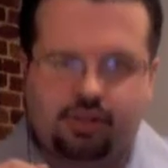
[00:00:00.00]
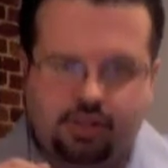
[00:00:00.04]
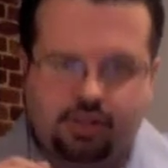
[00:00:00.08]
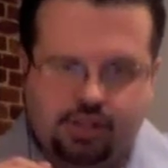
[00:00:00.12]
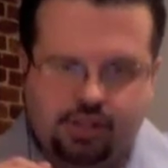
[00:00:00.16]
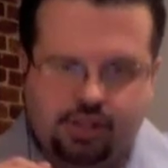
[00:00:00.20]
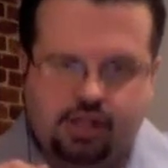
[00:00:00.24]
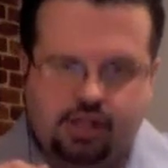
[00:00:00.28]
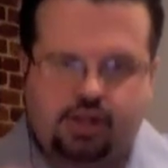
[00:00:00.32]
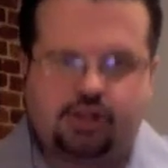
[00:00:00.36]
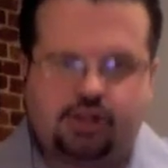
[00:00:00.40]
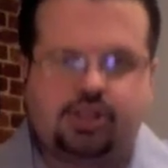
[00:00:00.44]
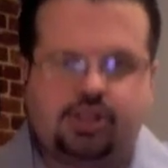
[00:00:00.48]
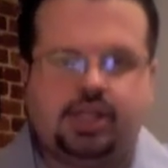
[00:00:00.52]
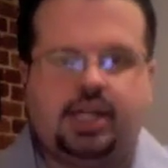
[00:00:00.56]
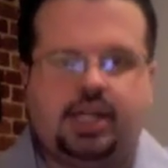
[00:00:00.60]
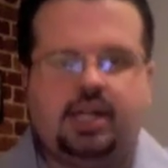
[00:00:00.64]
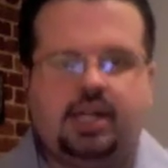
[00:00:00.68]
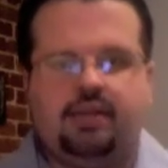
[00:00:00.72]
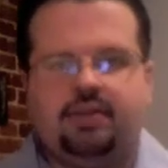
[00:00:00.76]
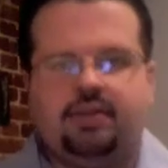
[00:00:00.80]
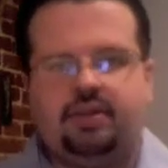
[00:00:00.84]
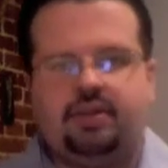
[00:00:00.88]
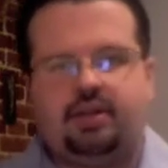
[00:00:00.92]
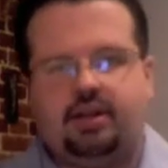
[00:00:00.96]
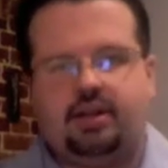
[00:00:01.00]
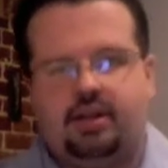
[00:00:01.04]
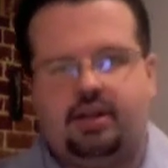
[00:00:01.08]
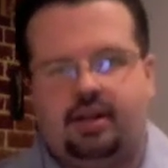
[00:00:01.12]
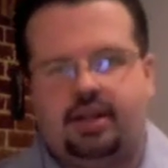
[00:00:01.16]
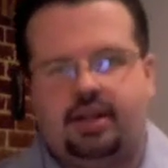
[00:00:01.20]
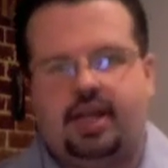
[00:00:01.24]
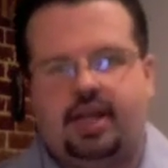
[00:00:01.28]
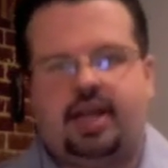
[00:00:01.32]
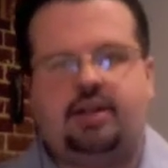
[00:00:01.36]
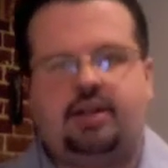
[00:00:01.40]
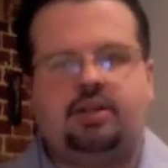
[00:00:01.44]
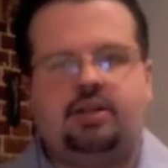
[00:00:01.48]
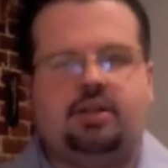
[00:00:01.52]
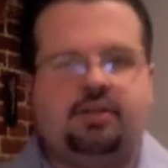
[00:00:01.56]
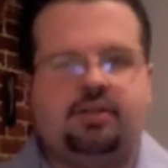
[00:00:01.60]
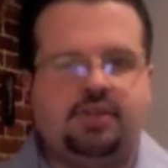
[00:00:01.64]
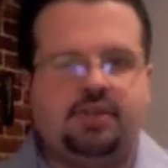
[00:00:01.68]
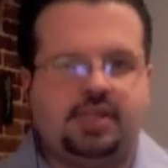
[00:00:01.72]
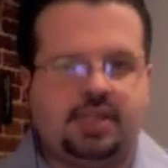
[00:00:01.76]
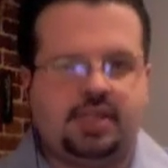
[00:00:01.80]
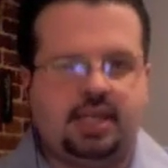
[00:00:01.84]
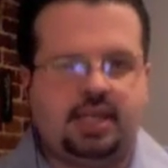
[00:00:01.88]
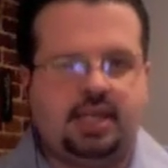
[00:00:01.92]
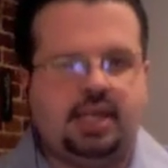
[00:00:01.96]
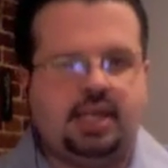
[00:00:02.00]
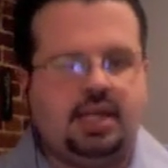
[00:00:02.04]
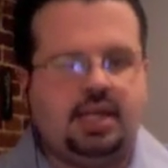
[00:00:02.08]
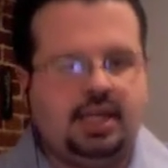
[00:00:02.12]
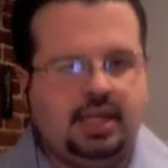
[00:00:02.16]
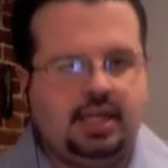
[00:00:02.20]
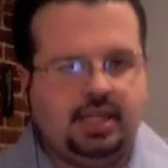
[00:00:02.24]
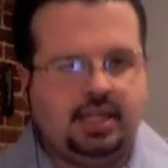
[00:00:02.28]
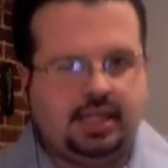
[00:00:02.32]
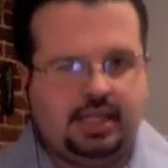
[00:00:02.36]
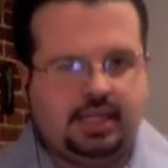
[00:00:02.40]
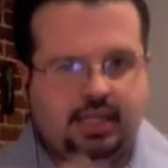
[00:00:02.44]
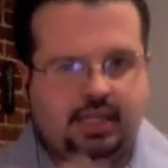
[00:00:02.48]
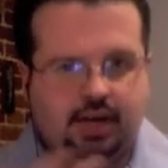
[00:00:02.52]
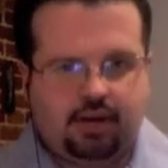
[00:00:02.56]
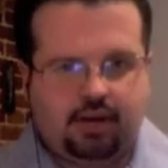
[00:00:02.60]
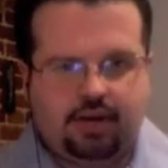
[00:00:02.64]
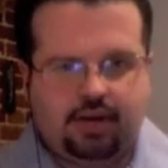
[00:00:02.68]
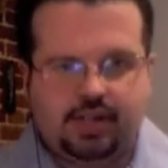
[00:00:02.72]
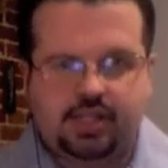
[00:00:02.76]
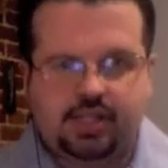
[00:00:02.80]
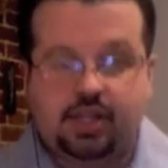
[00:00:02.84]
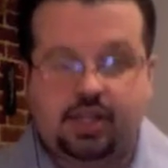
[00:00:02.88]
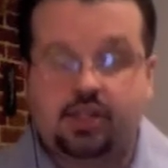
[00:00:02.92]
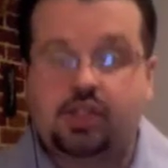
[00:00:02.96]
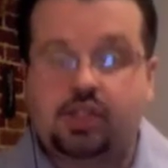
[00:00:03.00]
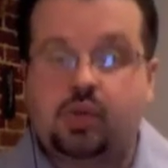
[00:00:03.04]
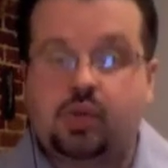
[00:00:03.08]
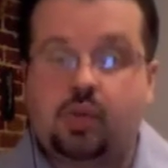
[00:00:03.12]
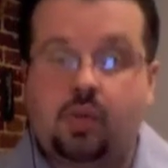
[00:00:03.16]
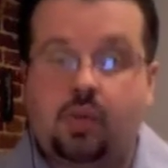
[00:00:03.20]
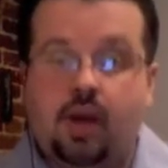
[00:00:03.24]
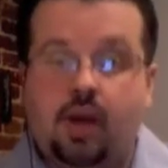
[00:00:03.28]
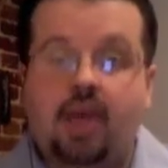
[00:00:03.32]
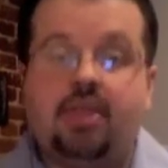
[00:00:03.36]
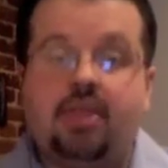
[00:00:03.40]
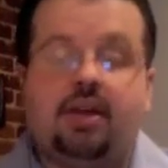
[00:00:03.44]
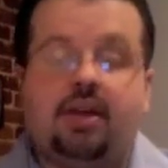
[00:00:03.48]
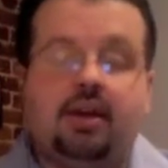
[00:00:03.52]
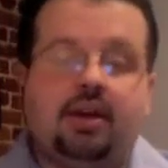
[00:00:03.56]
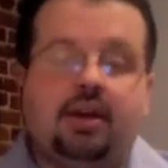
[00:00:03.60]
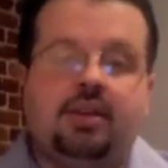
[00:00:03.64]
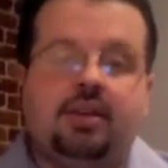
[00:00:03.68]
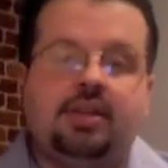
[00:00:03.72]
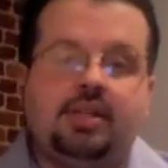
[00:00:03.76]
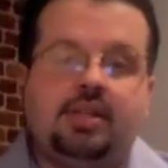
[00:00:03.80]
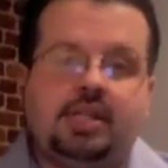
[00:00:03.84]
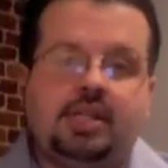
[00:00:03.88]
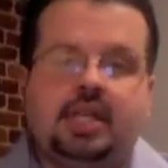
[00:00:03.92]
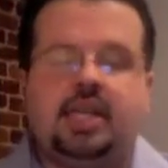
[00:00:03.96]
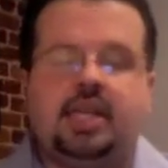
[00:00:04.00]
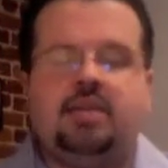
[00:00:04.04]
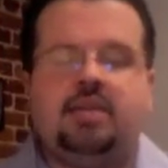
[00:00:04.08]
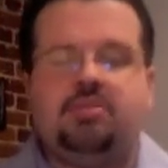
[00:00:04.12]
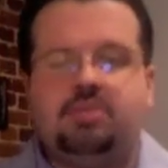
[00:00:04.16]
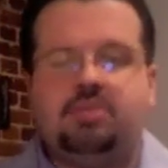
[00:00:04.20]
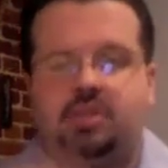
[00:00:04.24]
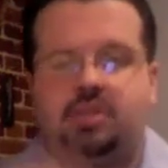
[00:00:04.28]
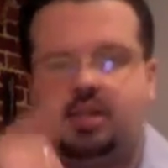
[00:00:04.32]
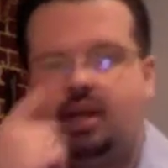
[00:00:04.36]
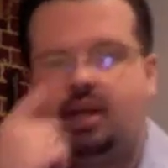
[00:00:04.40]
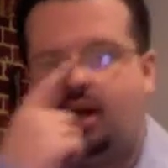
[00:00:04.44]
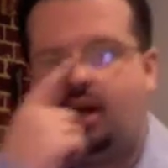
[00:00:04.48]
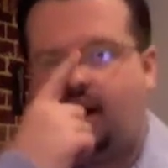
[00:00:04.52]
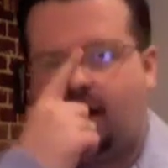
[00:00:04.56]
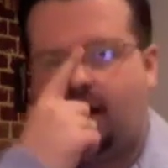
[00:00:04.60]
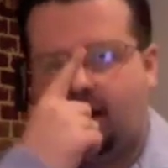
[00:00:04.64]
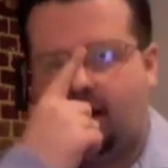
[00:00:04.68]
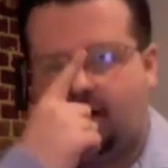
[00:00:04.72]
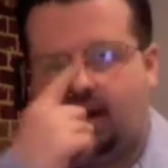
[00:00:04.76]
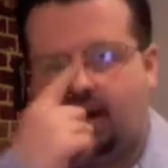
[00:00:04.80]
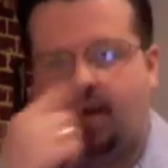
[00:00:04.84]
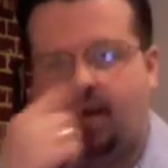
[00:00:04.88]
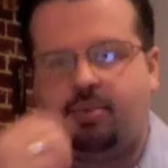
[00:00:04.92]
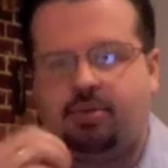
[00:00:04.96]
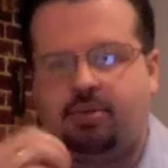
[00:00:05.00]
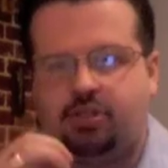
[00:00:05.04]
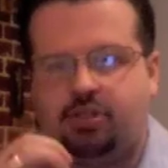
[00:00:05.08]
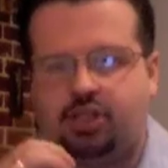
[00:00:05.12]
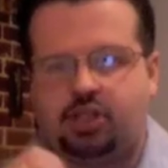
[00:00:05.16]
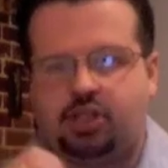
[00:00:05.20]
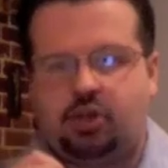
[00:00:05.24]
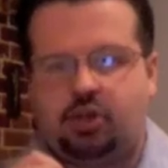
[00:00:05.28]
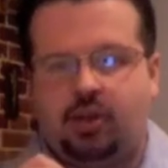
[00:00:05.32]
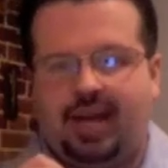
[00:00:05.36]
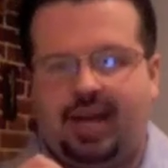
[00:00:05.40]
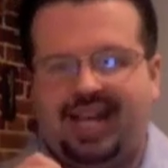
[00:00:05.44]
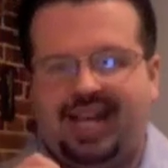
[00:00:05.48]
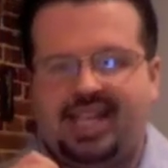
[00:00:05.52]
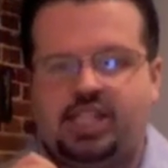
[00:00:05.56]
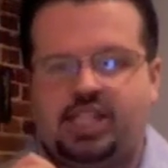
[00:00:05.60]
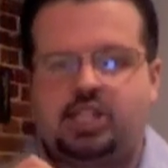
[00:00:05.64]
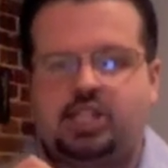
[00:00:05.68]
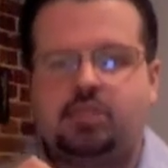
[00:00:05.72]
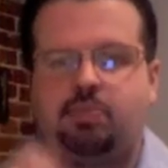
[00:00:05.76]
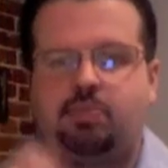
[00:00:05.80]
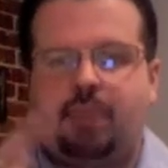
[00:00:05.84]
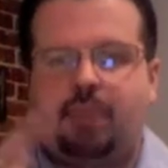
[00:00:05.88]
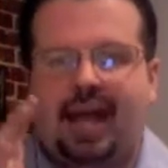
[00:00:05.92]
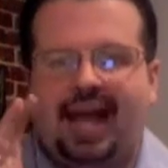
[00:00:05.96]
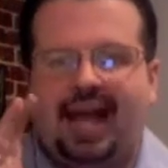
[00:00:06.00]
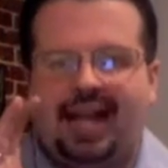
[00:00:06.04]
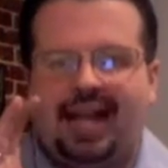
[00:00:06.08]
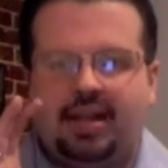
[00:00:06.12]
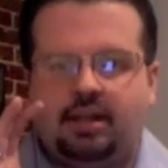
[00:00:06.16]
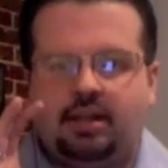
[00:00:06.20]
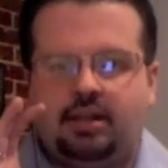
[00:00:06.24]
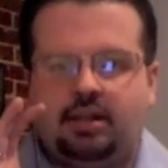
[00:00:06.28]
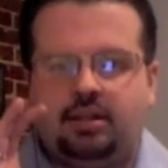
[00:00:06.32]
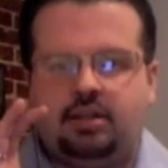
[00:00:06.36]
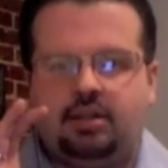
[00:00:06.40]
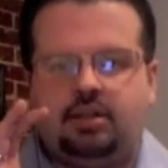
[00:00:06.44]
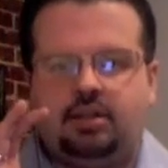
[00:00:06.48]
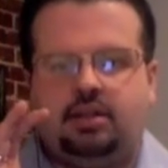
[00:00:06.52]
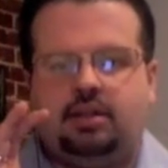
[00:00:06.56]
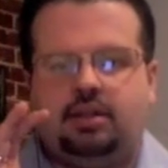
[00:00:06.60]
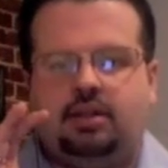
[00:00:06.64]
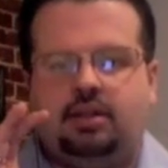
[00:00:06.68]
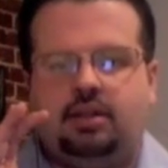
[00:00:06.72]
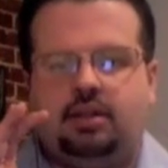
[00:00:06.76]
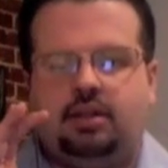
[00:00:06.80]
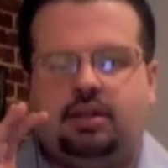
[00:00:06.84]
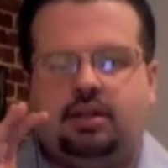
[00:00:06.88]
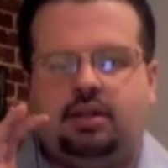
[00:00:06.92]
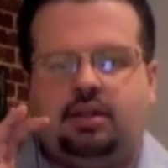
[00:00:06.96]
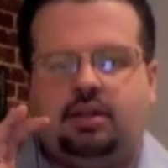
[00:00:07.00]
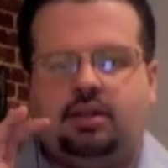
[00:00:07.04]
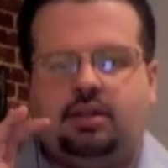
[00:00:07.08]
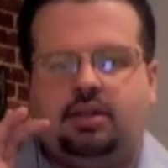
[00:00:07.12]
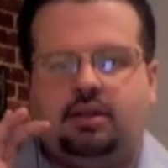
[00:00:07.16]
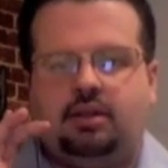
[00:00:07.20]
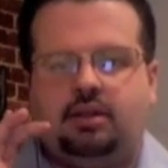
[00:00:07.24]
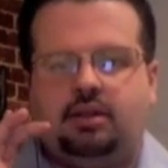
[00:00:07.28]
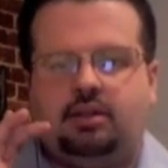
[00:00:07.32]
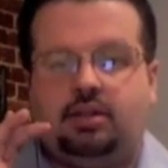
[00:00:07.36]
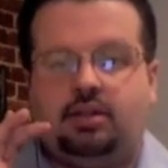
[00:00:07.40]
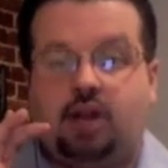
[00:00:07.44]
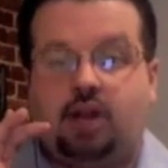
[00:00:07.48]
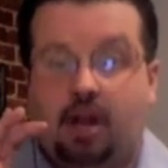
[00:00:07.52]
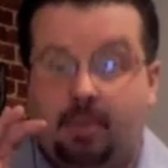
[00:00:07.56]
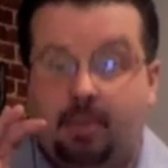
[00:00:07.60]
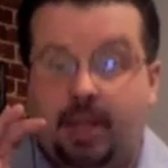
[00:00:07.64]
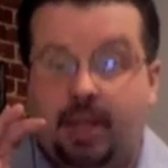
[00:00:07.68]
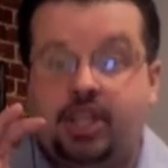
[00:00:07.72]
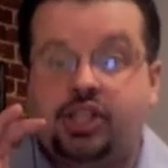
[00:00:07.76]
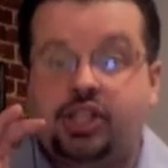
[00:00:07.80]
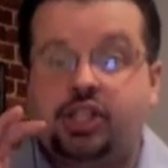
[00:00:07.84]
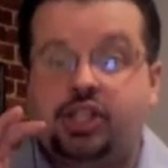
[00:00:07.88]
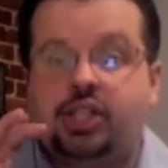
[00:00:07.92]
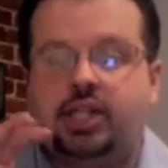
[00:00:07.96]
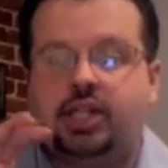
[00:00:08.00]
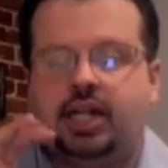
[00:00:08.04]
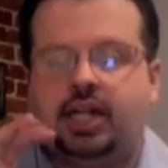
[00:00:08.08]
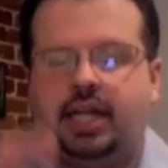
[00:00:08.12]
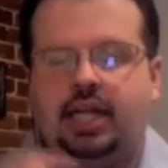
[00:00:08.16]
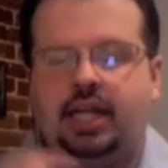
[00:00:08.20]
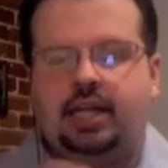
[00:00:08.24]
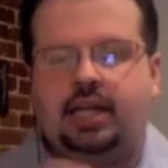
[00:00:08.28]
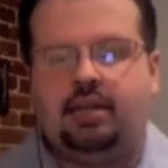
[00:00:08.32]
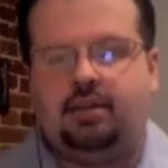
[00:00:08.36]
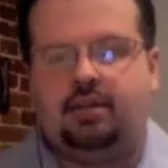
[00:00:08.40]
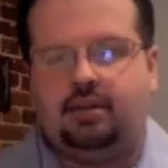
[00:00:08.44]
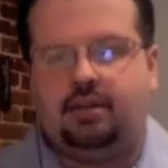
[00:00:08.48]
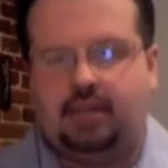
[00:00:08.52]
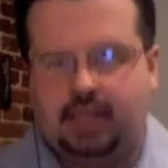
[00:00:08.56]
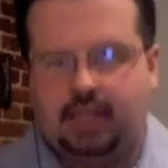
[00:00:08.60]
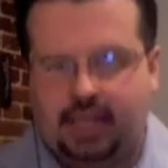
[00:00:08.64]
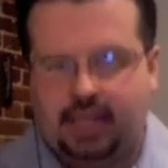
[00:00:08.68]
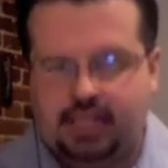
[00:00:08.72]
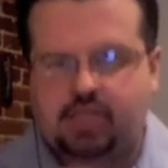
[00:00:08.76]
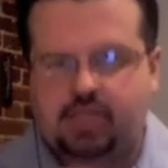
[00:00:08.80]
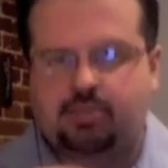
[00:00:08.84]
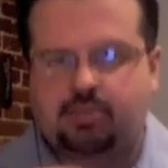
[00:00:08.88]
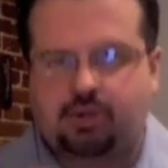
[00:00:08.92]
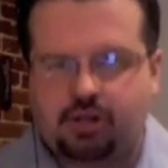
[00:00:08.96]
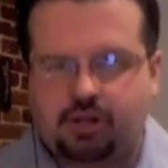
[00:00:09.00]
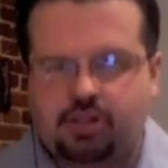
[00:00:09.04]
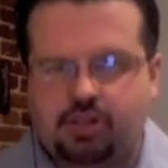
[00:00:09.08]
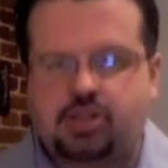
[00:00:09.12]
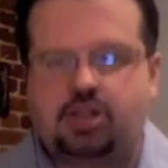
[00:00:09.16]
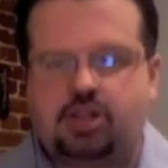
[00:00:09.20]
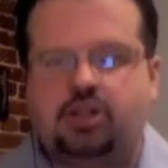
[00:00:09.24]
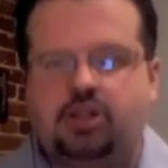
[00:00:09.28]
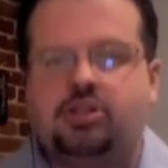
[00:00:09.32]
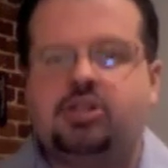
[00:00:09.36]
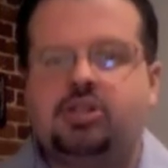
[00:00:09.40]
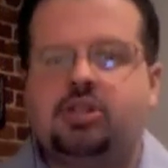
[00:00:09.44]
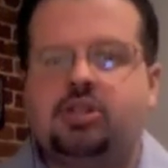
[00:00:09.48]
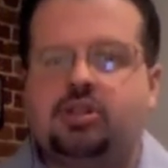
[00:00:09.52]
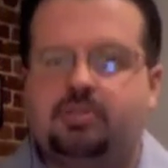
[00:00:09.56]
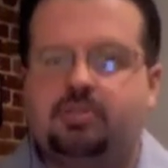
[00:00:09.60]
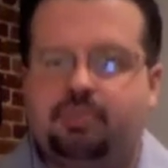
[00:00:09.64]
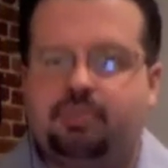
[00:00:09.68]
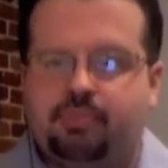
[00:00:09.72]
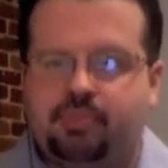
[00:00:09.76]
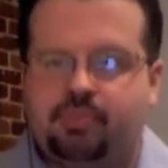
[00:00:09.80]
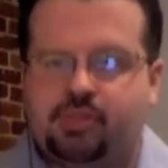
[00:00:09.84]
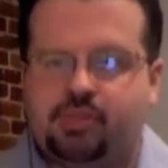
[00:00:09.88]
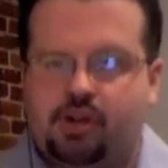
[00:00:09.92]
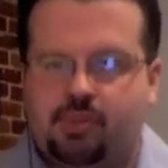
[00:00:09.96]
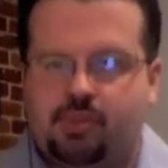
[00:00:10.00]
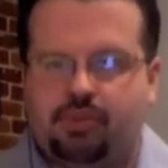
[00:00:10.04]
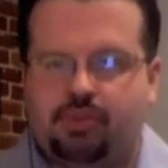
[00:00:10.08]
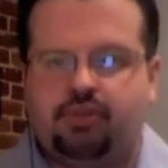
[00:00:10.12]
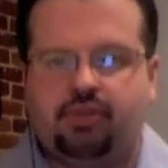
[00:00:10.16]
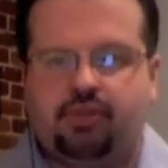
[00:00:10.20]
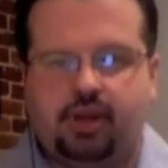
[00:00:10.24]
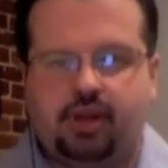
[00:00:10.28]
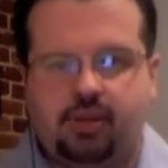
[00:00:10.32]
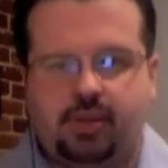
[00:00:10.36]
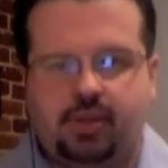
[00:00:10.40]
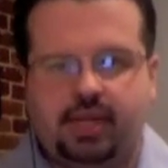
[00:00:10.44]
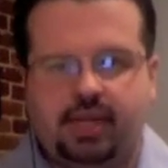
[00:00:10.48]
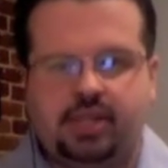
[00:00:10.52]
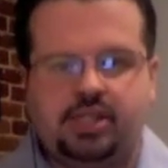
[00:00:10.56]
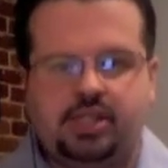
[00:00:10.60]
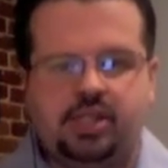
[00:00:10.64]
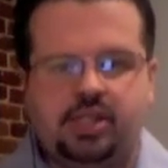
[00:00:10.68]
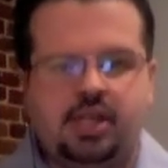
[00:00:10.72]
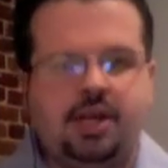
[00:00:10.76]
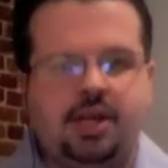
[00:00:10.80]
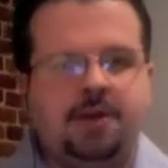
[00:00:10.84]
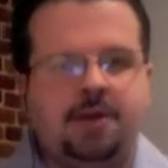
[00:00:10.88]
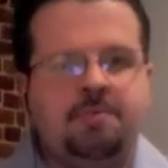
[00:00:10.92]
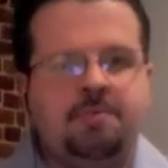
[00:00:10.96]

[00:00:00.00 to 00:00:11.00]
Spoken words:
charging and everything like that, and obviously the DRS zones, whether the teams are able to expand dimensionally the letterbox slots at the top of the rear wings,